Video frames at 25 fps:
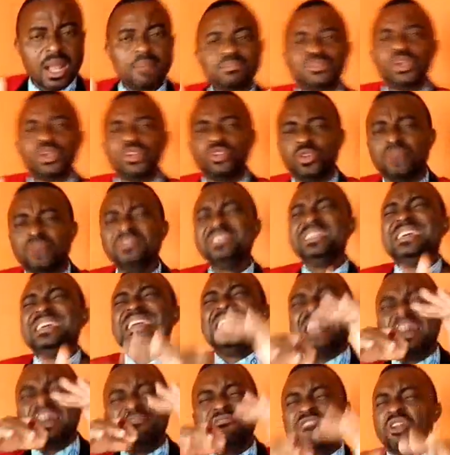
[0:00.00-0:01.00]
I'm talking about
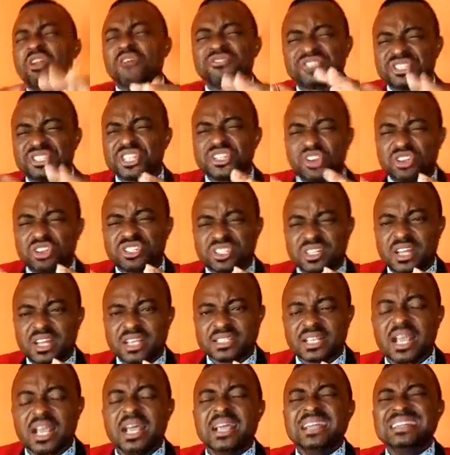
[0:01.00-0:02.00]
the level of
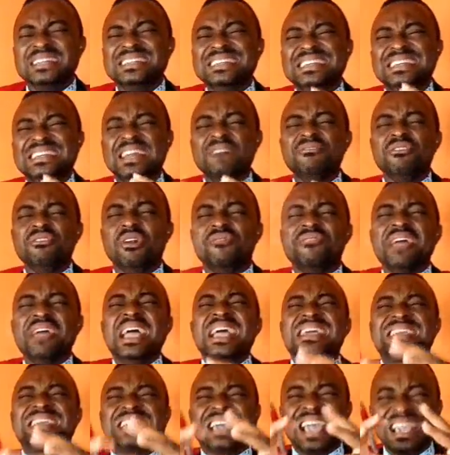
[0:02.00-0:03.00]
seriousness, the level
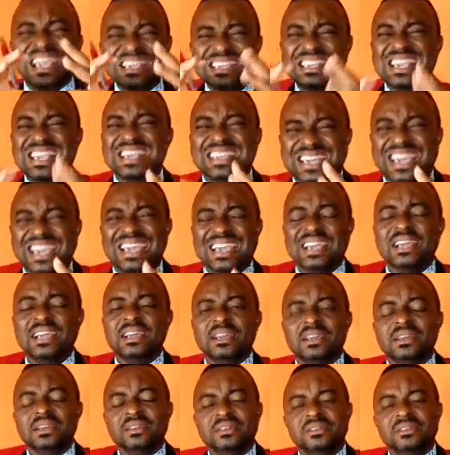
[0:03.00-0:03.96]
of echidic